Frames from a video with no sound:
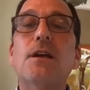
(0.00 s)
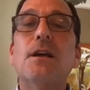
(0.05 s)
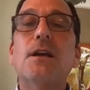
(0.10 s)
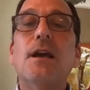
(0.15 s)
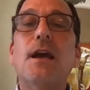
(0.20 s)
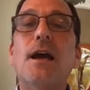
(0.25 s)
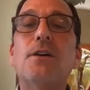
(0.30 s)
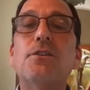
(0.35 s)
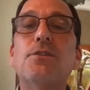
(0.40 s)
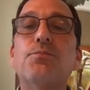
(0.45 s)

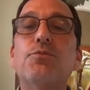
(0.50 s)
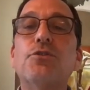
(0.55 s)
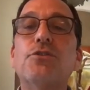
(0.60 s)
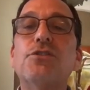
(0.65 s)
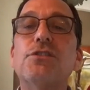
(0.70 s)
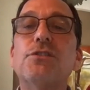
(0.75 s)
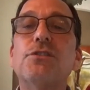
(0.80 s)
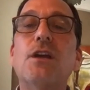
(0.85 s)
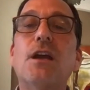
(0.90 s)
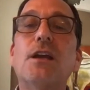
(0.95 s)
How to
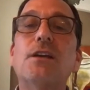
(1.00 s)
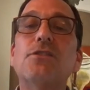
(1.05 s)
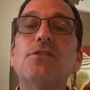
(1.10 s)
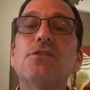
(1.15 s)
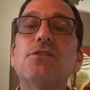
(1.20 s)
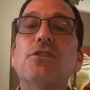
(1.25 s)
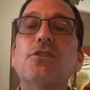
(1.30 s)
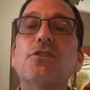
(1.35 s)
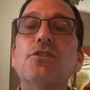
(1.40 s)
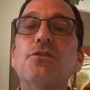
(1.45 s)
protect
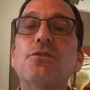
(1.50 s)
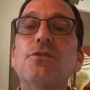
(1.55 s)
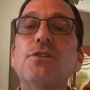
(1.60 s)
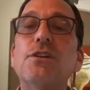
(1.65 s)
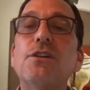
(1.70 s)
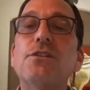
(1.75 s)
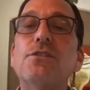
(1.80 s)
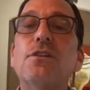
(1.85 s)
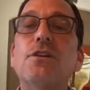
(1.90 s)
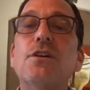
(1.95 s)

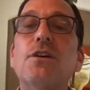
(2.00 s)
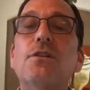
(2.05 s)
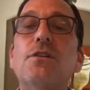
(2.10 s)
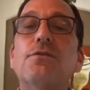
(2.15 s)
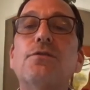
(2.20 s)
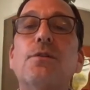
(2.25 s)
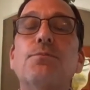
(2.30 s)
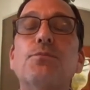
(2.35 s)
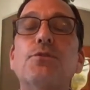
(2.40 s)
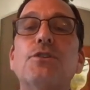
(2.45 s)
securities
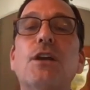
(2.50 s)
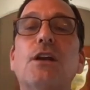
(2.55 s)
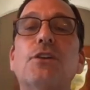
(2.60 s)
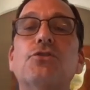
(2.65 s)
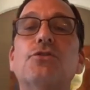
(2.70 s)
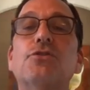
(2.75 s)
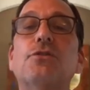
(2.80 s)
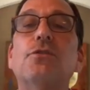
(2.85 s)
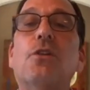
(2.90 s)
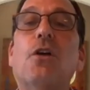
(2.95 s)
from
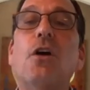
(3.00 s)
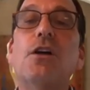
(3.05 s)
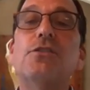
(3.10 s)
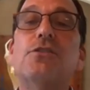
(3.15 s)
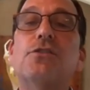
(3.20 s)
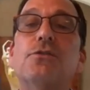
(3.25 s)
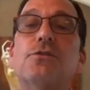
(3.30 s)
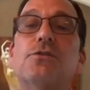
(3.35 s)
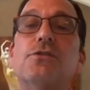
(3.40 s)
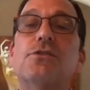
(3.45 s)
potential
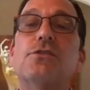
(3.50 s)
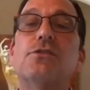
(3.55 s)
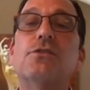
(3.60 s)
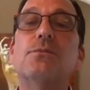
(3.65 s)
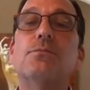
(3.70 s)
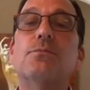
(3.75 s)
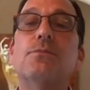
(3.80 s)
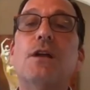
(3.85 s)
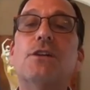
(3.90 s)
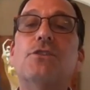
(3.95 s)
lawsuits.
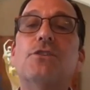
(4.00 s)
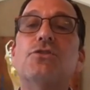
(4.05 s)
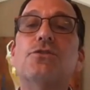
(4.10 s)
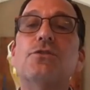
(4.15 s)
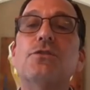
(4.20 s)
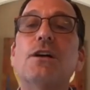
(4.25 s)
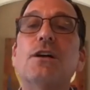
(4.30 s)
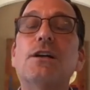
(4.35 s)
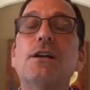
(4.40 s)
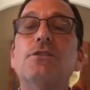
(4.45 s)
Not
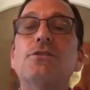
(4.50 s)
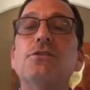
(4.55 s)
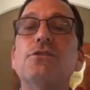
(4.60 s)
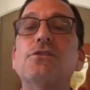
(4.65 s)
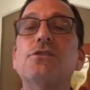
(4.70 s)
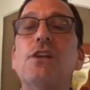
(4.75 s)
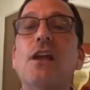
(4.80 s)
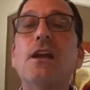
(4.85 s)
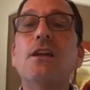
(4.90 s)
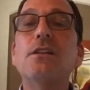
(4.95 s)
sure I
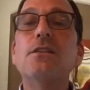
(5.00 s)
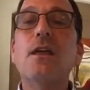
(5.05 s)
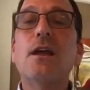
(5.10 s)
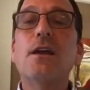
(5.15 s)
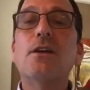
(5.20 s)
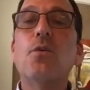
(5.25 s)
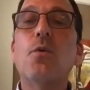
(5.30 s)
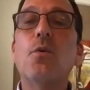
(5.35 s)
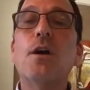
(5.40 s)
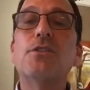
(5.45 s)
understand
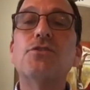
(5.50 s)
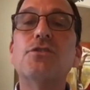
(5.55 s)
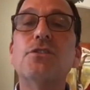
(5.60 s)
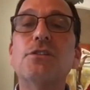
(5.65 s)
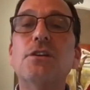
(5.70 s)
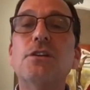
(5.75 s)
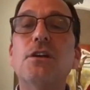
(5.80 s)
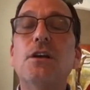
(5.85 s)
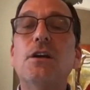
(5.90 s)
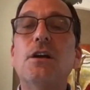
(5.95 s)
that
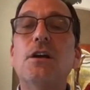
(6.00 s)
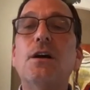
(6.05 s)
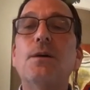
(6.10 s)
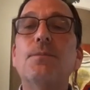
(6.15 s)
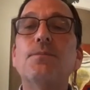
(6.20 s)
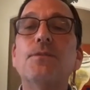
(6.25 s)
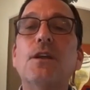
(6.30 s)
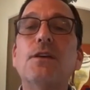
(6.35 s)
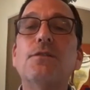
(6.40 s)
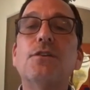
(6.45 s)
question.
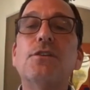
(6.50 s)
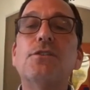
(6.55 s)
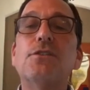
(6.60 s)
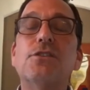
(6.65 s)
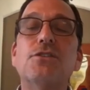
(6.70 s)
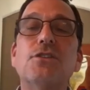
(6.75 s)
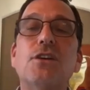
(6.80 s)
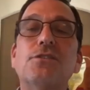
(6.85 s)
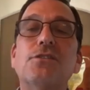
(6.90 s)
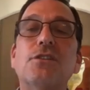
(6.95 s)
Um, if it's
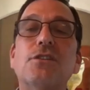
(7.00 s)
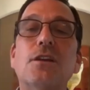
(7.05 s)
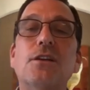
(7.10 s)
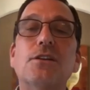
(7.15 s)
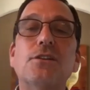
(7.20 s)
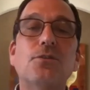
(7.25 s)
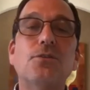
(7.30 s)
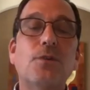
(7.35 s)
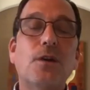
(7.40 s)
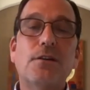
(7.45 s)
suggesting that
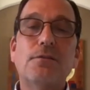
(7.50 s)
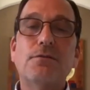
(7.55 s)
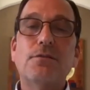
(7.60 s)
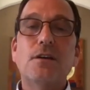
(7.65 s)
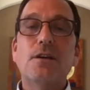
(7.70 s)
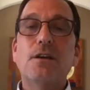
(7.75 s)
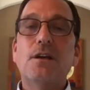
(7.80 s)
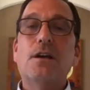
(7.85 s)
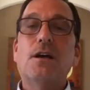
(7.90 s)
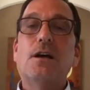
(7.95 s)
you have
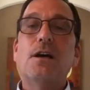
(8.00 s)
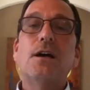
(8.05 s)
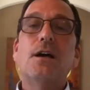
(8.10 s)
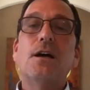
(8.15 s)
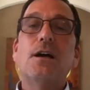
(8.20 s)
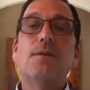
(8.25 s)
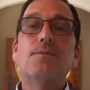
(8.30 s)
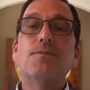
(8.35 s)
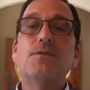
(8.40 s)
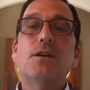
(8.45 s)

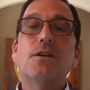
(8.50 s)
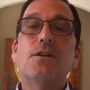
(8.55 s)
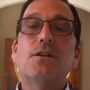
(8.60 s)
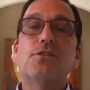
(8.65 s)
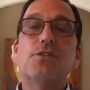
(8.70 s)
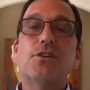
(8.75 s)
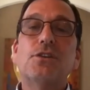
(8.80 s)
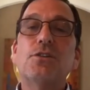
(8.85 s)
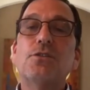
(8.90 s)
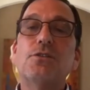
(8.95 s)
uh,
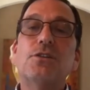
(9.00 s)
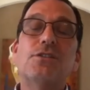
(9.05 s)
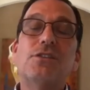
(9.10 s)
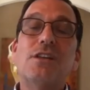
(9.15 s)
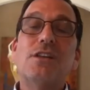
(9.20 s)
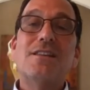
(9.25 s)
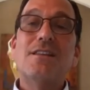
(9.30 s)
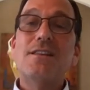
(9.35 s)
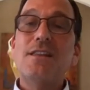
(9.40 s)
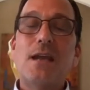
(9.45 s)
securities
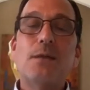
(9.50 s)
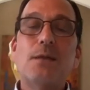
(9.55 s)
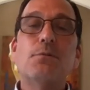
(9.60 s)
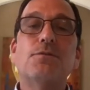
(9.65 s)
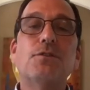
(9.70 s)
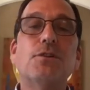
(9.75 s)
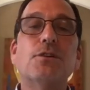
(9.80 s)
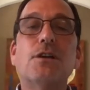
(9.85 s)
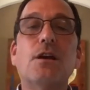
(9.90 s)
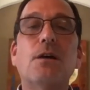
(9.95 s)
in the name
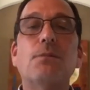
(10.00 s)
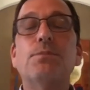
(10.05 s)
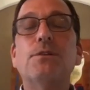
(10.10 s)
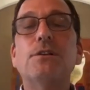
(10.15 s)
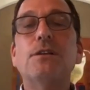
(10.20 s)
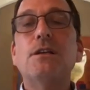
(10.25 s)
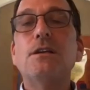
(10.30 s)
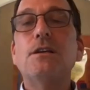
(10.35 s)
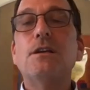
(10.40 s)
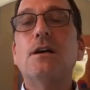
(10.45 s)
of your
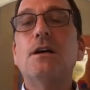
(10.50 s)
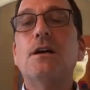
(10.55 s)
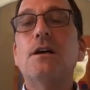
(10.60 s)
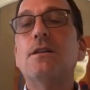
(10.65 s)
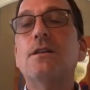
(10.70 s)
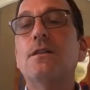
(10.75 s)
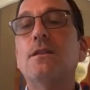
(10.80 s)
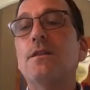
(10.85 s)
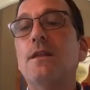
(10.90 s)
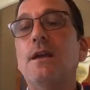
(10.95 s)
company,
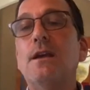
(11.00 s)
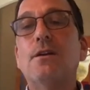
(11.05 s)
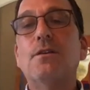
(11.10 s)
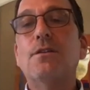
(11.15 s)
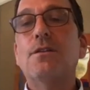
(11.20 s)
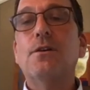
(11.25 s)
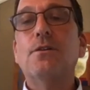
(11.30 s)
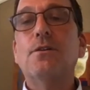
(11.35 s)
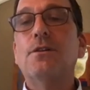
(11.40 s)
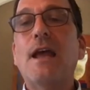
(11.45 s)
uh, they're,
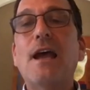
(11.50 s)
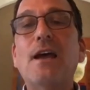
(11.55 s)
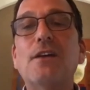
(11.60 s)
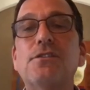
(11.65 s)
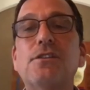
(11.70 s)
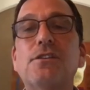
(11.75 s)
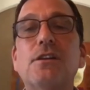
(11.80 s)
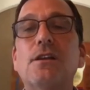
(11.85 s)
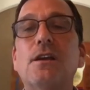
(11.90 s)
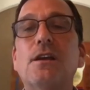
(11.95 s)
they're an
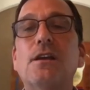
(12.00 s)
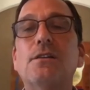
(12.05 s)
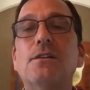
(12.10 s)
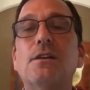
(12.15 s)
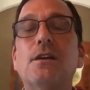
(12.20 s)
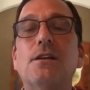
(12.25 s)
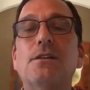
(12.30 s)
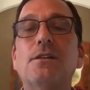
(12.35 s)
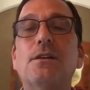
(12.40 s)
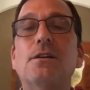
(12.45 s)
asset and,
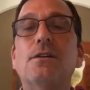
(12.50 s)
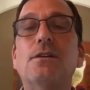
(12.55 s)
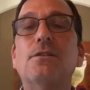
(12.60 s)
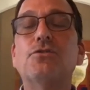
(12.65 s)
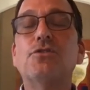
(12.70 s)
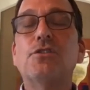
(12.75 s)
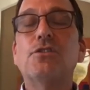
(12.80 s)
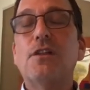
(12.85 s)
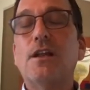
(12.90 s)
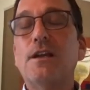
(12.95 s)
and they're
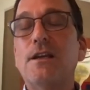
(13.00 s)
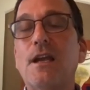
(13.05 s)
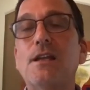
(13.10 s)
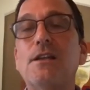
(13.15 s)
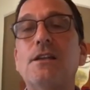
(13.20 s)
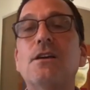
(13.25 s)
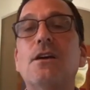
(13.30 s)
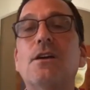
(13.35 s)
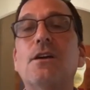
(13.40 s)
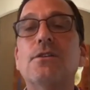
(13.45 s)
just like
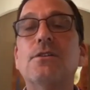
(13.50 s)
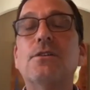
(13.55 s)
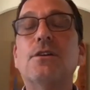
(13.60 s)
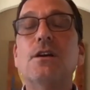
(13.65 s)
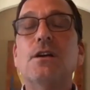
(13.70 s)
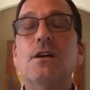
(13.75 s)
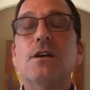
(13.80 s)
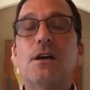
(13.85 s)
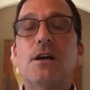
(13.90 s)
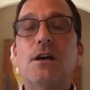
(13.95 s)
any other
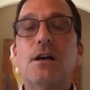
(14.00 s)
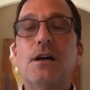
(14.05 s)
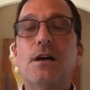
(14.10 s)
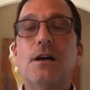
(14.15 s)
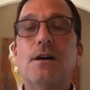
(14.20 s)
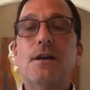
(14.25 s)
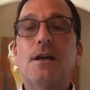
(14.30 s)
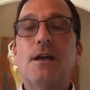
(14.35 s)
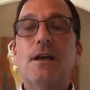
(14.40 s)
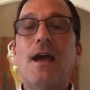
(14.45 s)
uh,
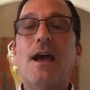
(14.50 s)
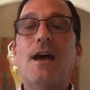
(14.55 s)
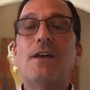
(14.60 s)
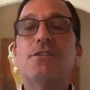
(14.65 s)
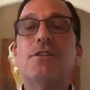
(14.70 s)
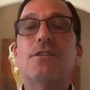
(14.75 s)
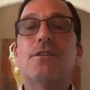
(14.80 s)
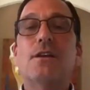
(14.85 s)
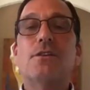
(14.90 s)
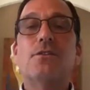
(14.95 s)

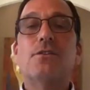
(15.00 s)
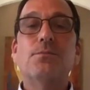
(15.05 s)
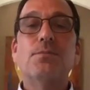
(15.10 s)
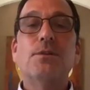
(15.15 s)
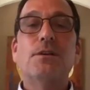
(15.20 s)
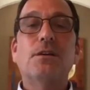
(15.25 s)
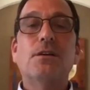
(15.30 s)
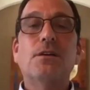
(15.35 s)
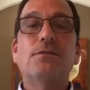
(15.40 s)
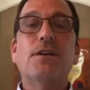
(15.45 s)
asset that could
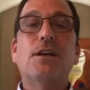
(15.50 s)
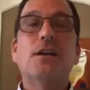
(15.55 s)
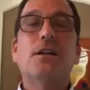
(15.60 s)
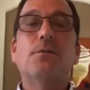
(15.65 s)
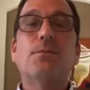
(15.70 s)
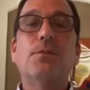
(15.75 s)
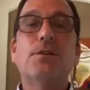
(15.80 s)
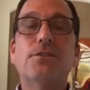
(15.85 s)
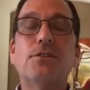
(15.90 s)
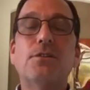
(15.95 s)
be
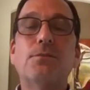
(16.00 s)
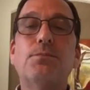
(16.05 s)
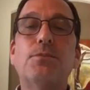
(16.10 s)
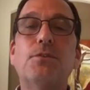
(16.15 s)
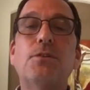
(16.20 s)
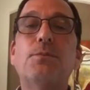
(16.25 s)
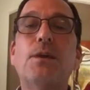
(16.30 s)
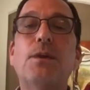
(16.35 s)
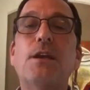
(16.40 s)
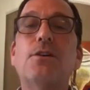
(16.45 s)
available to,
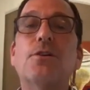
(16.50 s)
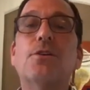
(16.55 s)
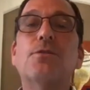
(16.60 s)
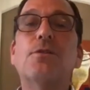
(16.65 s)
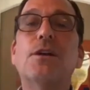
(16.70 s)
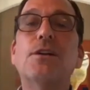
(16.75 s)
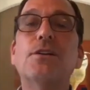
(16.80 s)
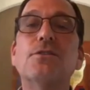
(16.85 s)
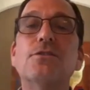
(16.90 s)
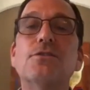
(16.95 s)
to pay your
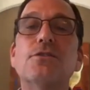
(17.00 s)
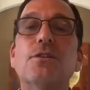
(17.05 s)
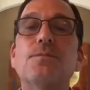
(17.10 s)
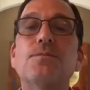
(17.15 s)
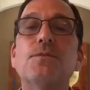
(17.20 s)
creditors.